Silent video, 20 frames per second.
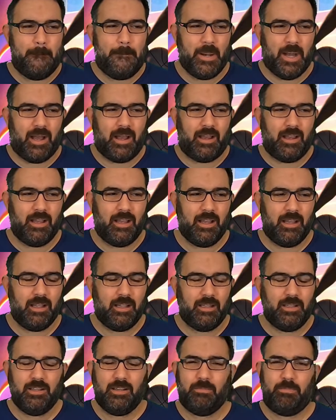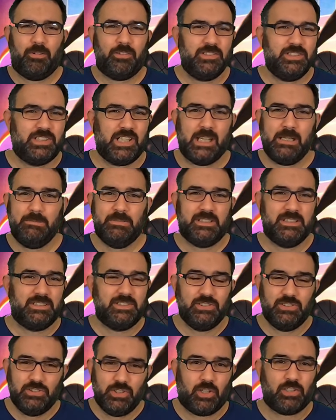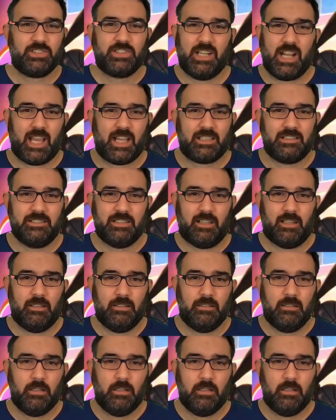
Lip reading: But LeBron James is not an actor.